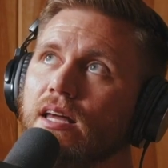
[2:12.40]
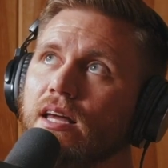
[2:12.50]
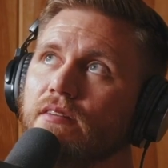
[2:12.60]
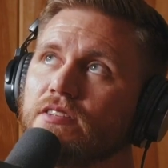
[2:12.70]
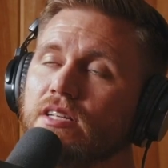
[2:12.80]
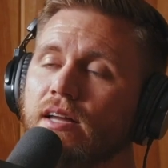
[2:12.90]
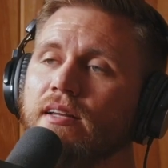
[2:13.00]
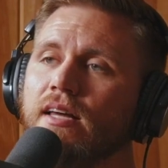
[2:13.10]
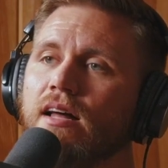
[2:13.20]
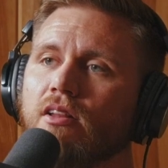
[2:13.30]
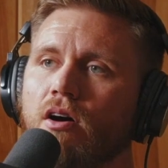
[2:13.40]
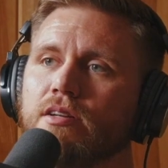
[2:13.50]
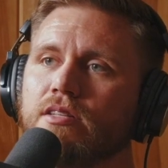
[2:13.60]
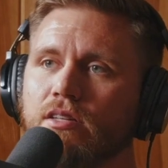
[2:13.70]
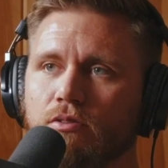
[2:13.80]
if suddenly I
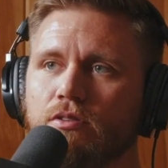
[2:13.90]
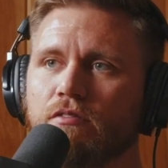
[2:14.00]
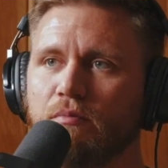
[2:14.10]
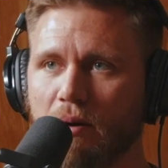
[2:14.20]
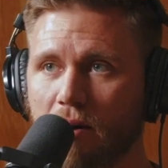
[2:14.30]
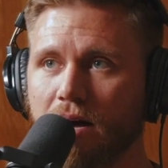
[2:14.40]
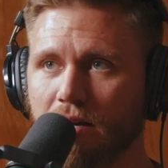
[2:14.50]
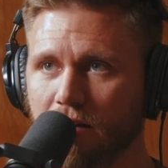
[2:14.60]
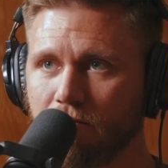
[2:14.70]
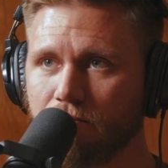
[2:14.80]
lost the use of my body,